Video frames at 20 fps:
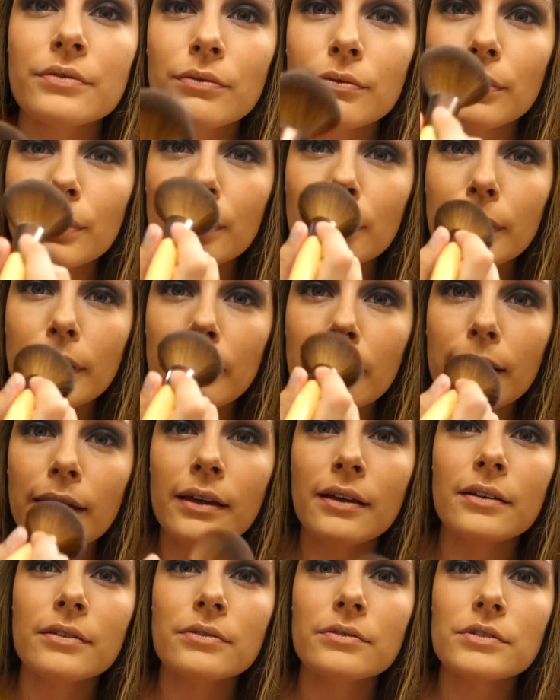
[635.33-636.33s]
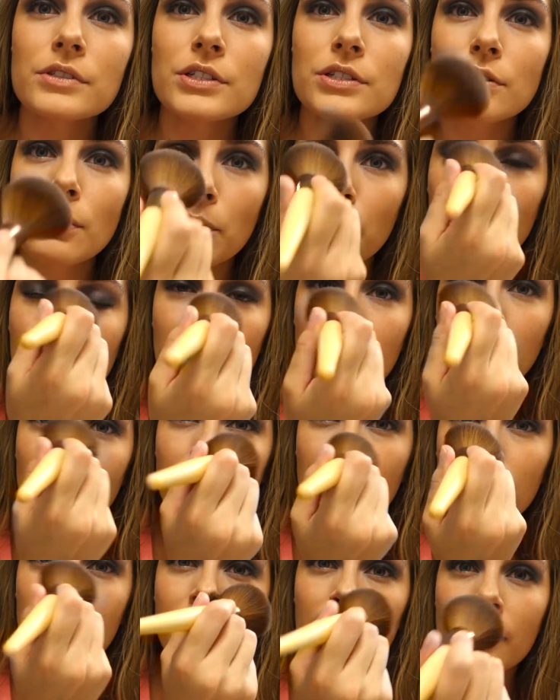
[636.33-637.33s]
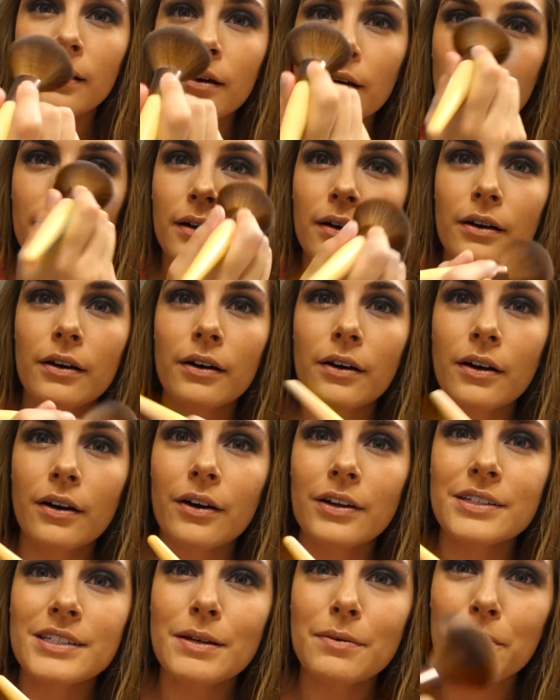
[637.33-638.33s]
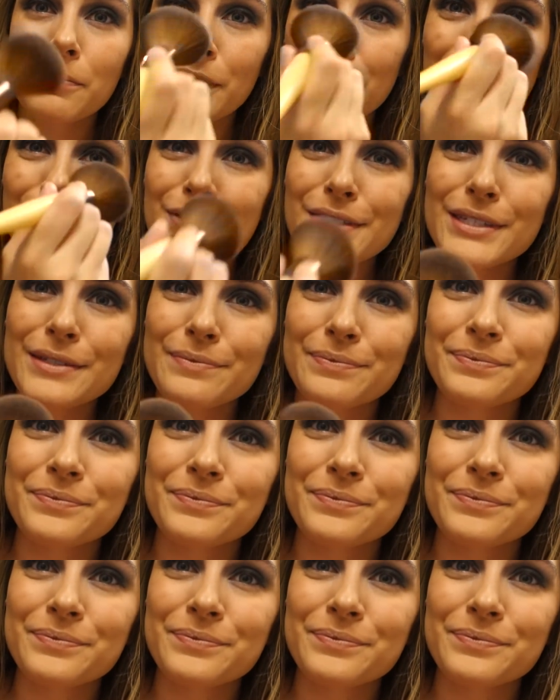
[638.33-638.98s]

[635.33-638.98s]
You can see, so pretty. Tip of my nose.